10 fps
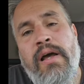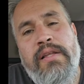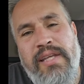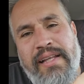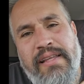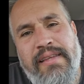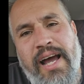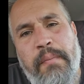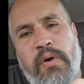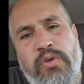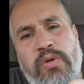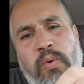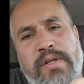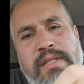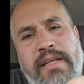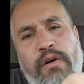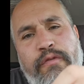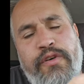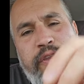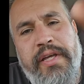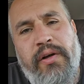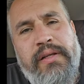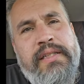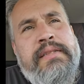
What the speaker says: Take the time, go towards the guilt, feel the guilt.